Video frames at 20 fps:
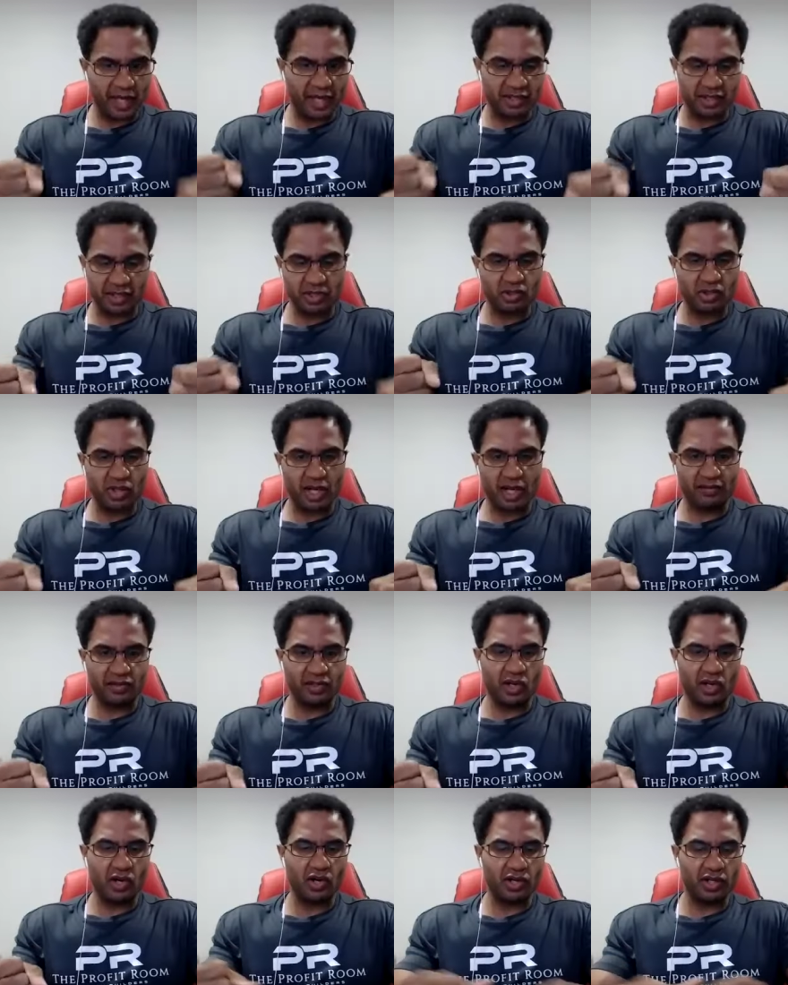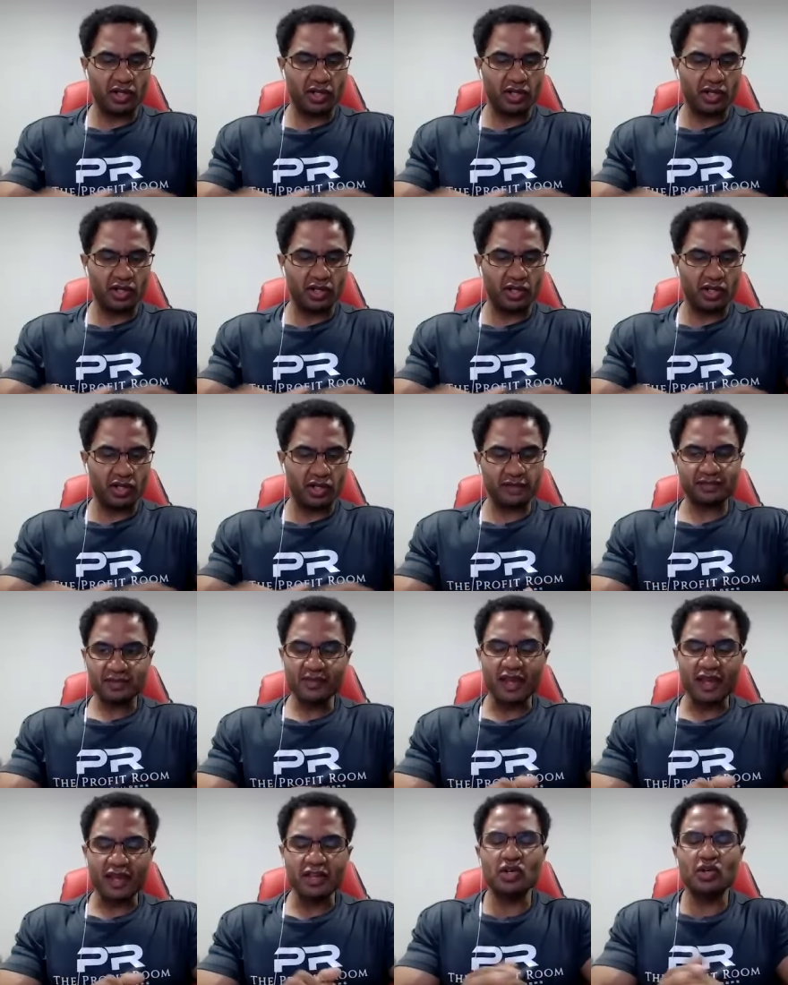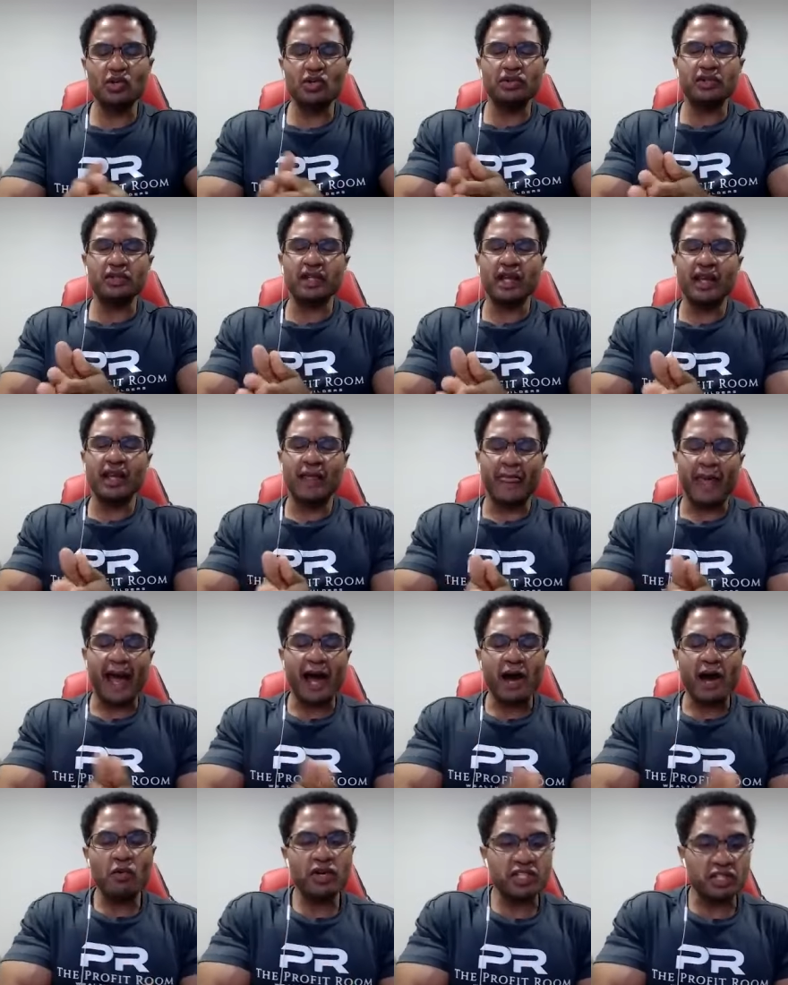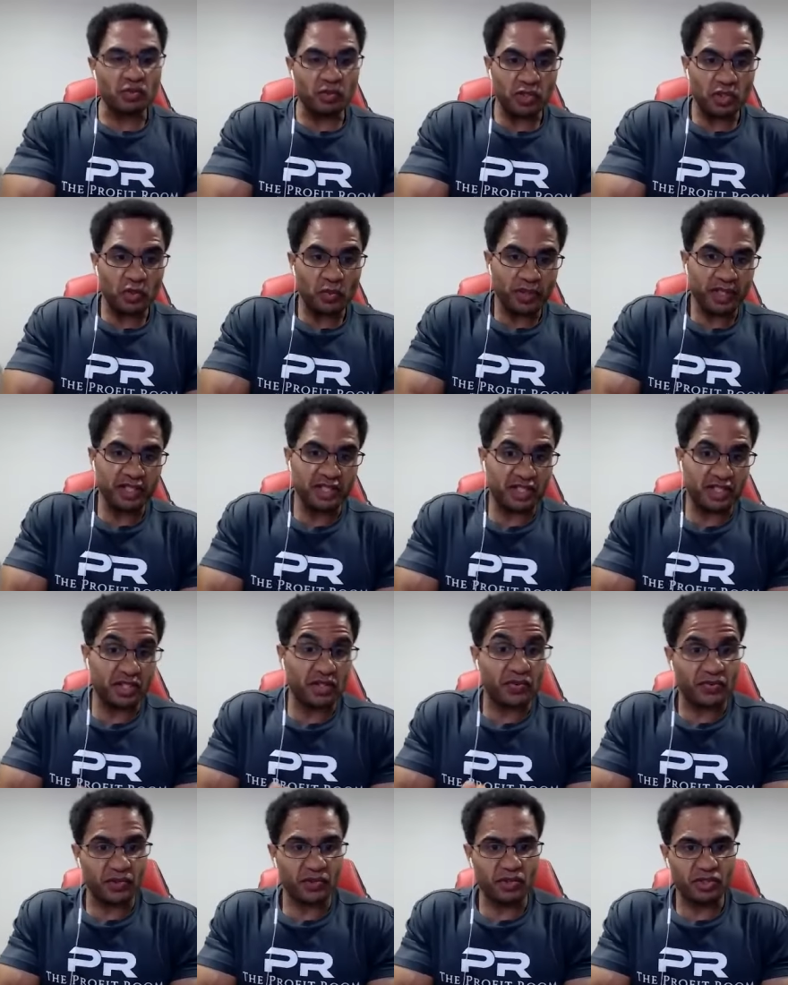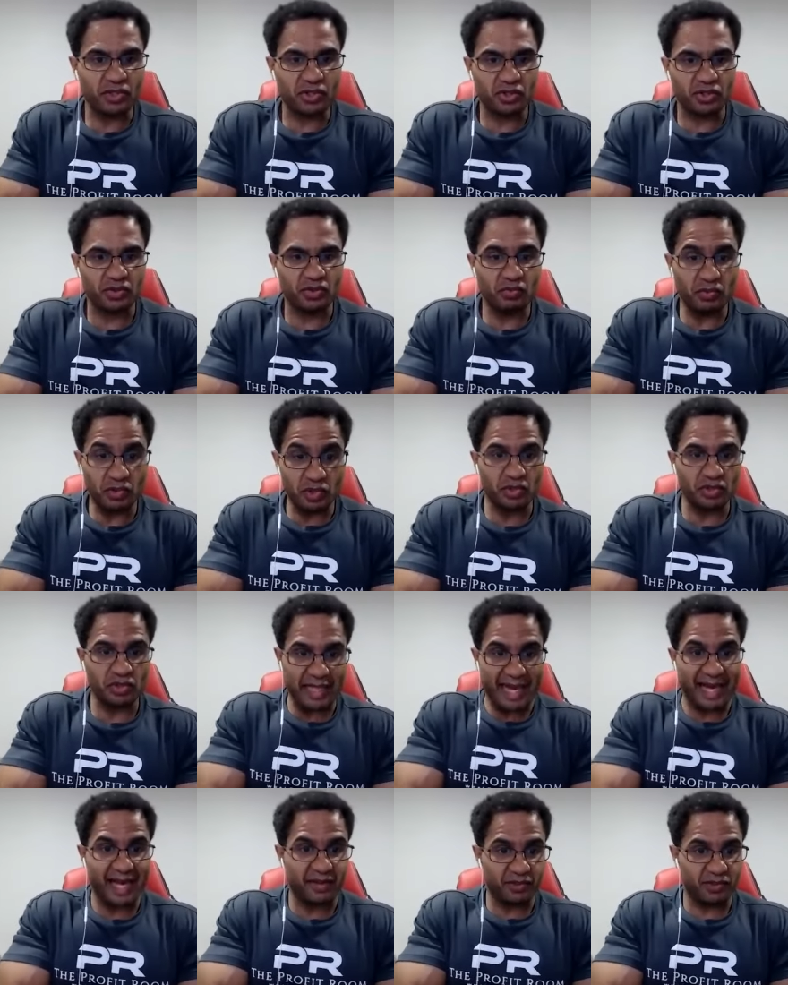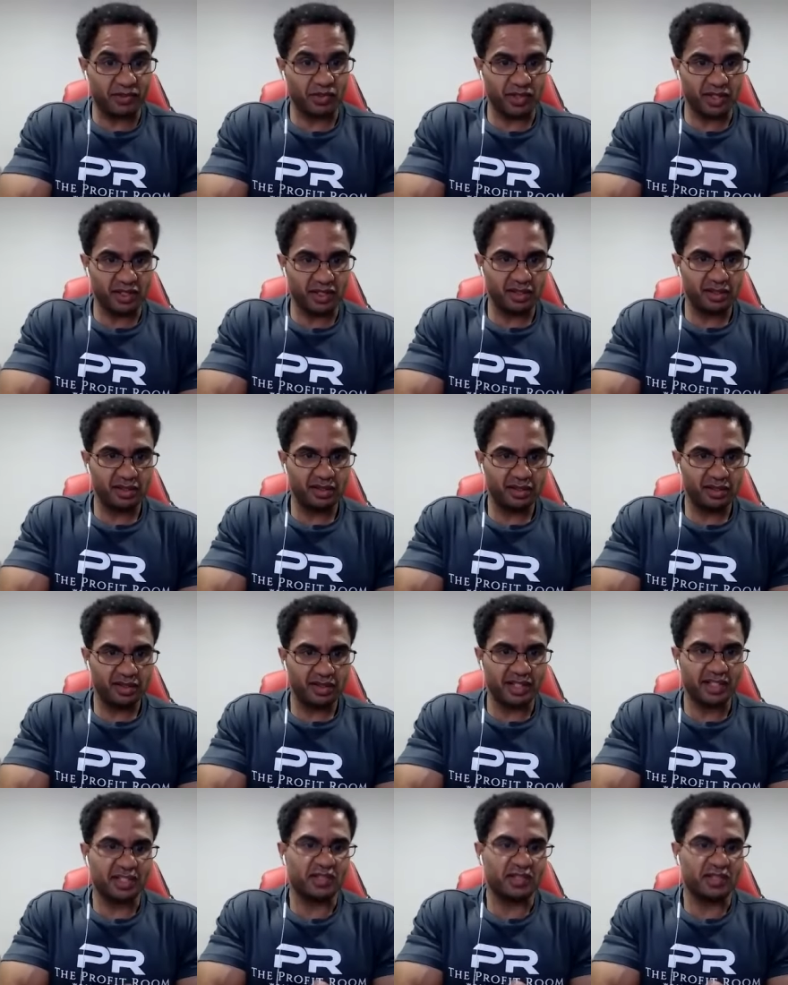game and actually driving a car. So how was it when you placed your first real live trade?